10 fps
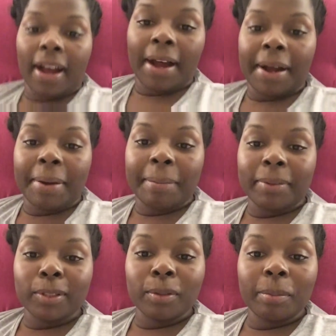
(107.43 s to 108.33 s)
a
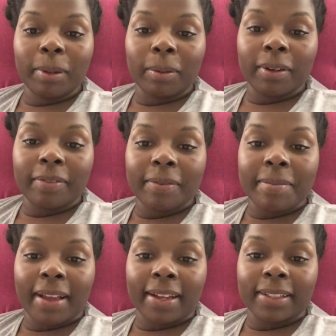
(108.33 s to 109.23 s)
little bloated from
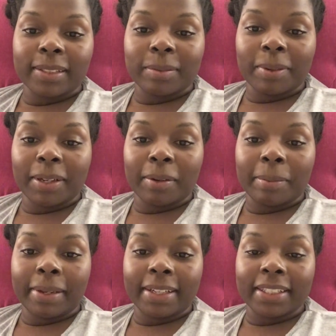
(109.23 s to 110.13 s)
that as well,
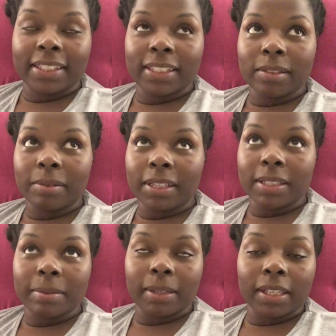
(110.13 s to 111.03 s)
but this week
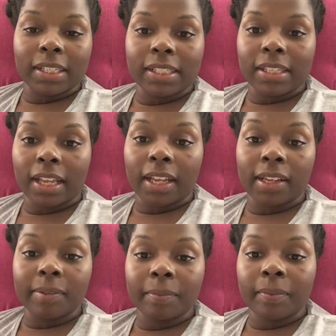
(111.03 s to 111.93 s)
has been
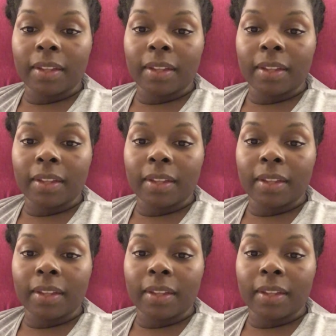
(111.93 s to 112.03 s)
insane.